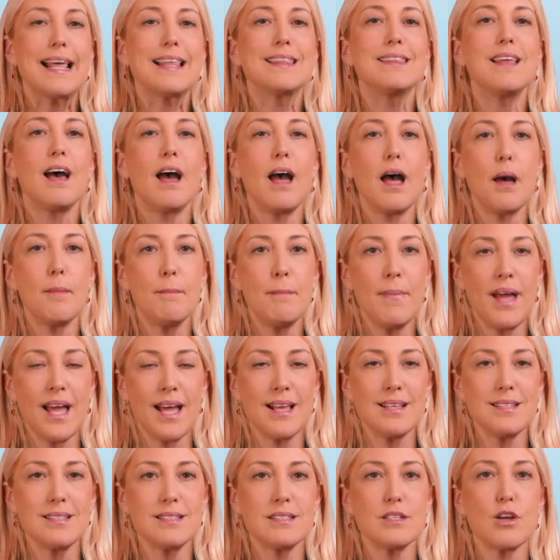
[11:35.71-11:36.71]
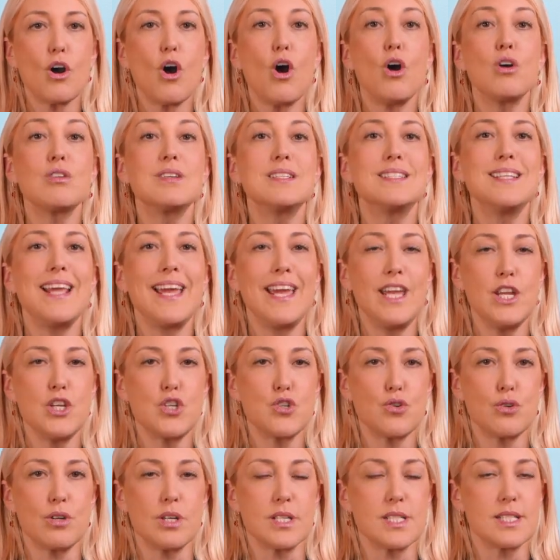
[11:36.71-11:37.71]
The Hamas are
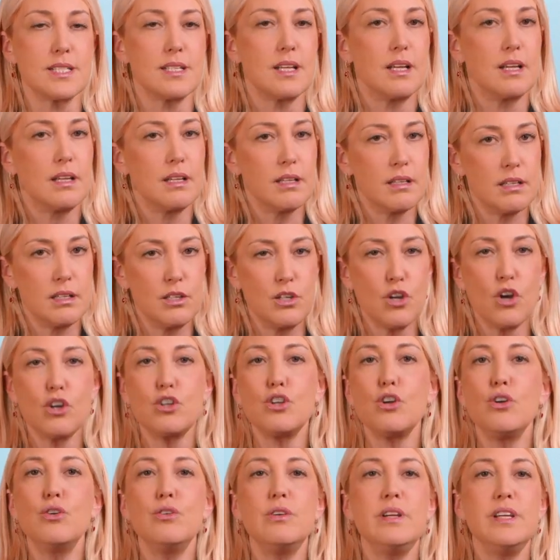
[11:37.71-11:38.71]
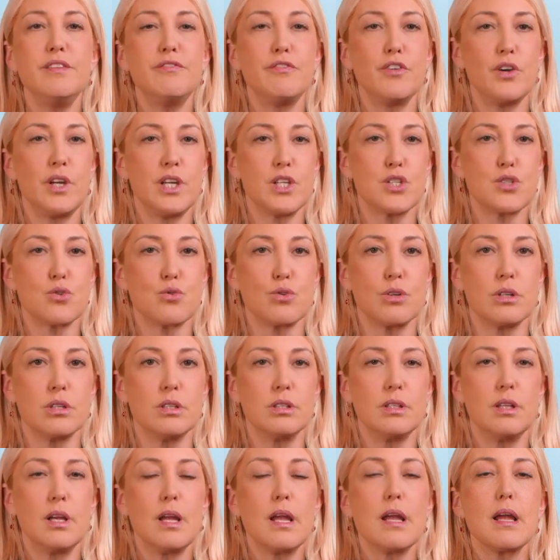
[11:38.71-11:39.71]
dangerous, not only for
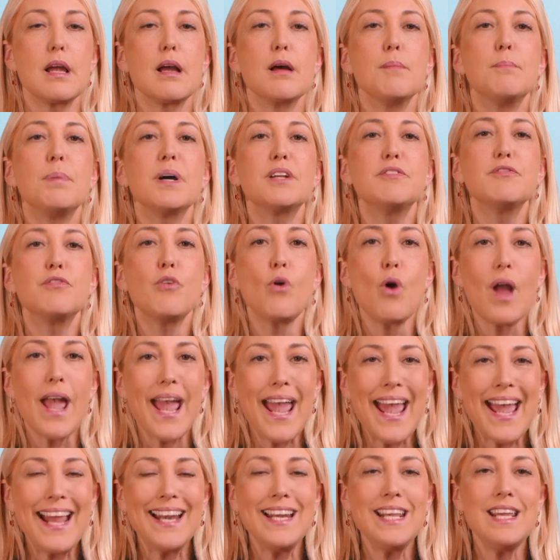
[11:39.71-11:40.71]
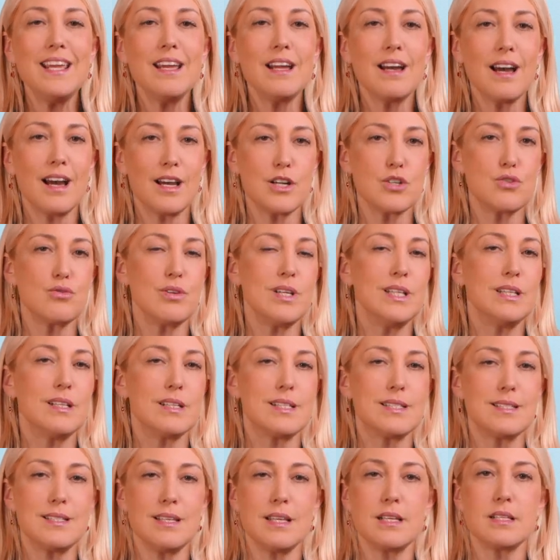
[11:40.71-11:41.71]
Israel, but for any country
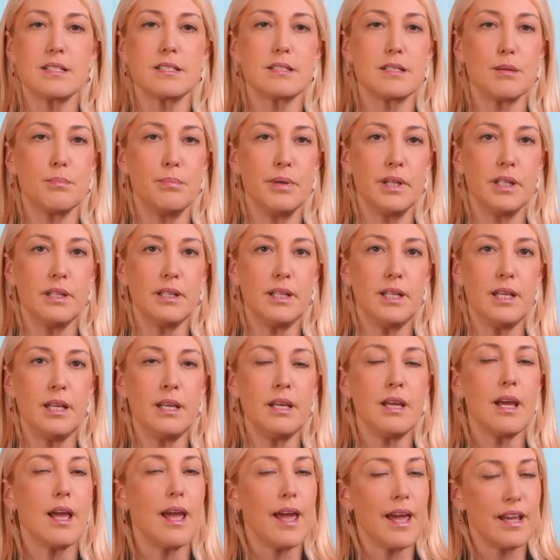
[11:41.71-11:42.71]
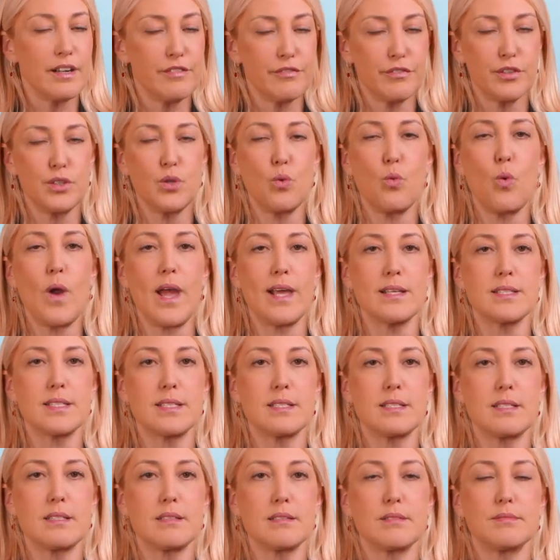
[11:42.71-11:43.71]
that seeks stability and for the
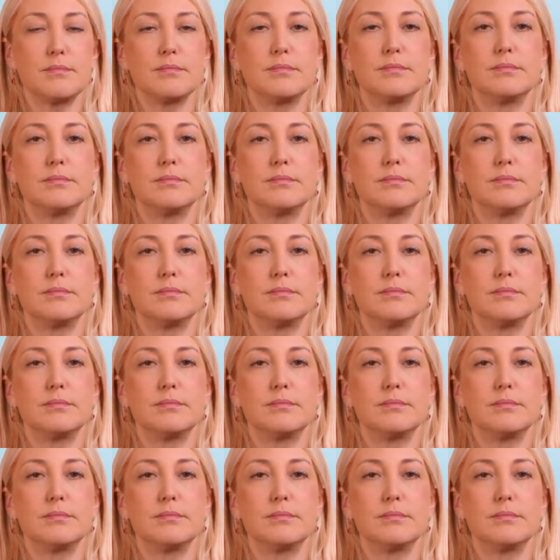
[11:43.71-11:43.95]
West.